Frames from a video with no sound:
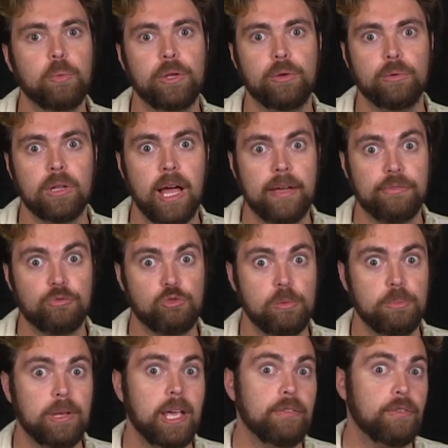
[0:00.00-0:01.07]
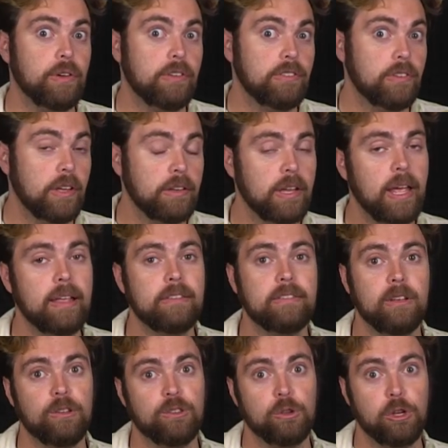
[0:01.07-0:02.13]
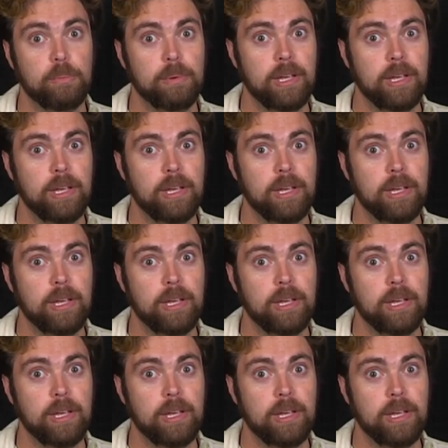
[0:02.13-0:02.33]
We do live streaming every Sunday at 6:30